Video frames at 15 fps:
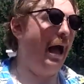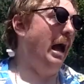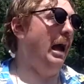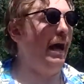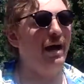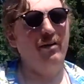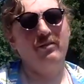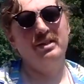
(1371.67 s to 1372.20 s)

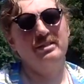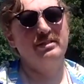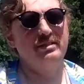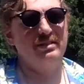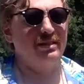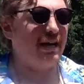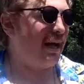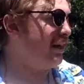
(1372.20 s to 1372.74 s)
I always
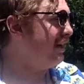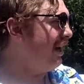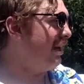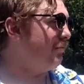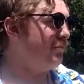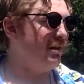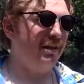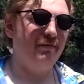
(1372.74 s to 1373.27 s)
kind of
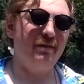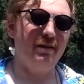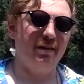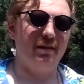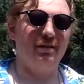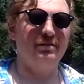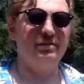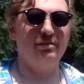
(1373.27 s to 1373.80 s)
believe
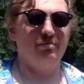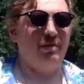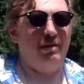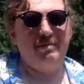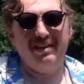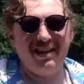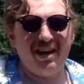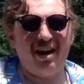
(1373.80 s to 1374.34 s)
it, So
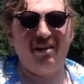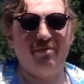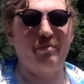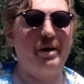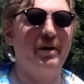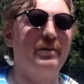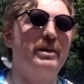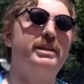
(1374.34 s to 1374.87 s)
maybe they are from
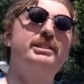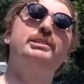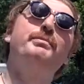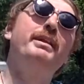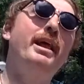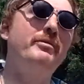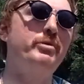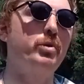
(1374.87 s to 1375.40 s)
Ireland because it's
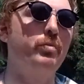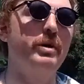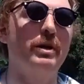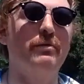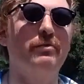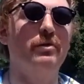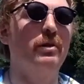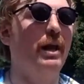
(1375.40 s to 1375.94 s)
been every week
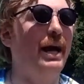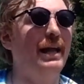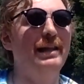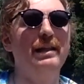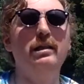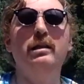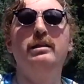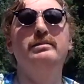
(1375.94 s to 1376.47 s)
for
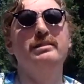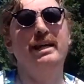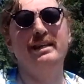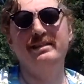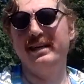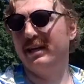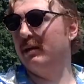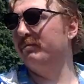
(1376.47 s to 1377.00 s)
at least
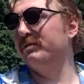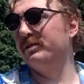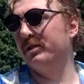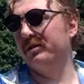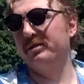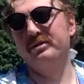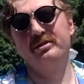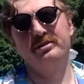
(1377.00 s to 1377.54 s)
10
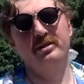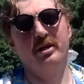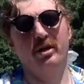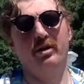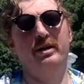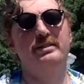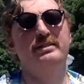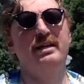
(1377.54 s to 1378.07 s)
episodes. So
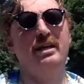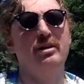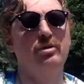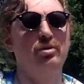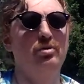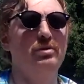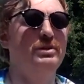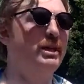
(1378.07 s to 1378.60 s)
it's kind of
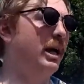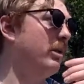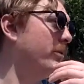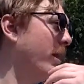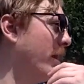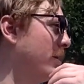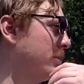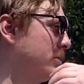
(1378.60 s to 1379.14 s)
cool. It's kind of one
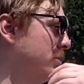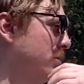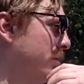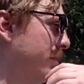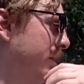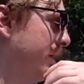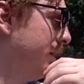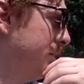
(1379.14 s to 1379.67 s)
of those cool
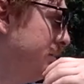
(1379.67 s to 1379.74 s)
things.